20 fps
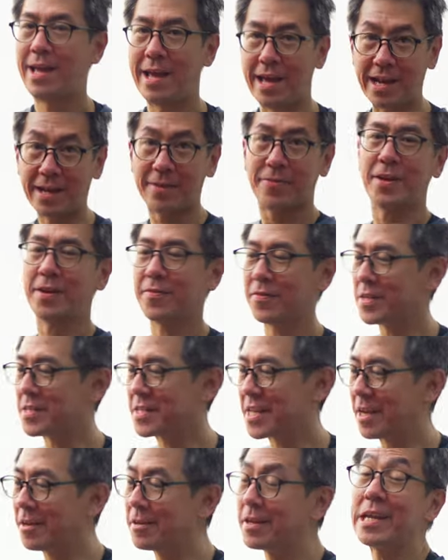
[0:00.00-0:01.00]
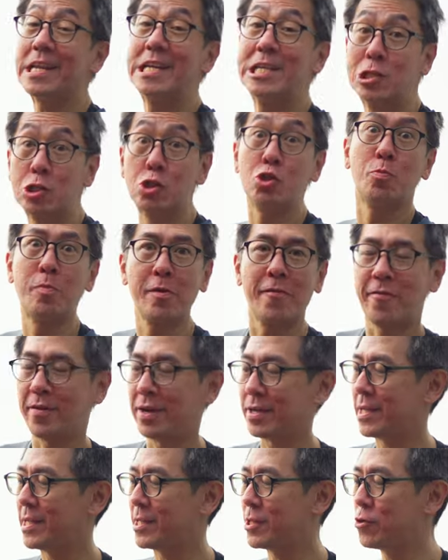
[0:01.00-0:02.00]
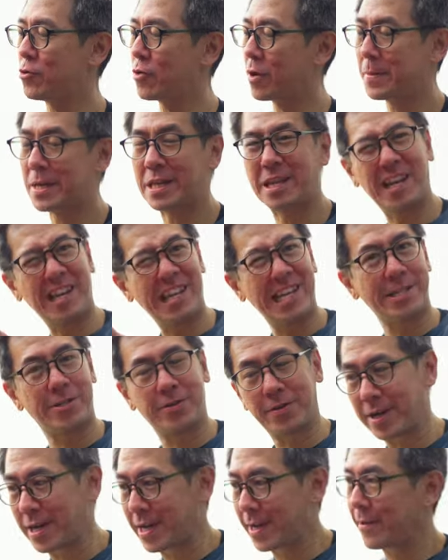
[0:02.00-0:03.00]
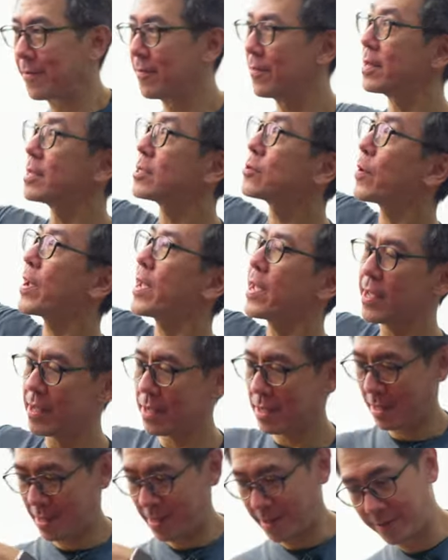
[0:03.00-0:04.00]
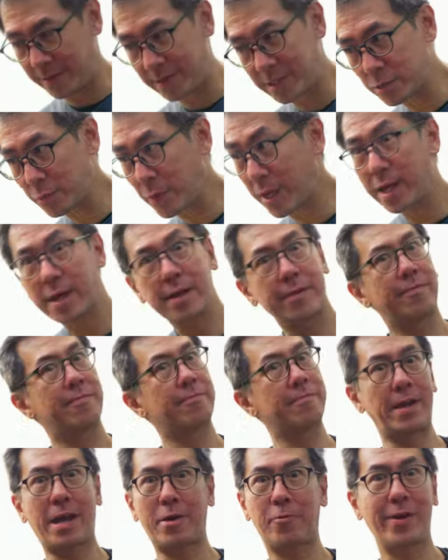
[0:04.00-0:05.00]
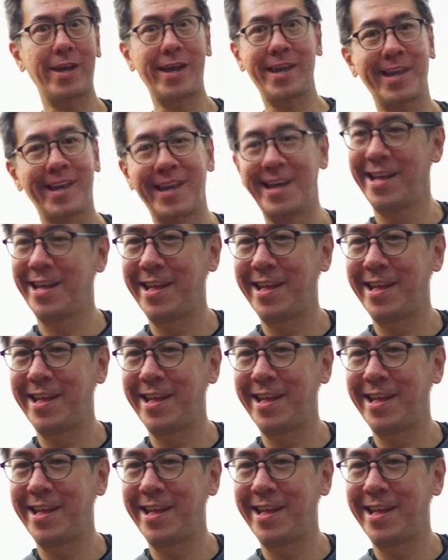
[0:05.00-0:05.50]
And I think this tail light is super funky too. I mean, it leads your eye this way, this way, and that way.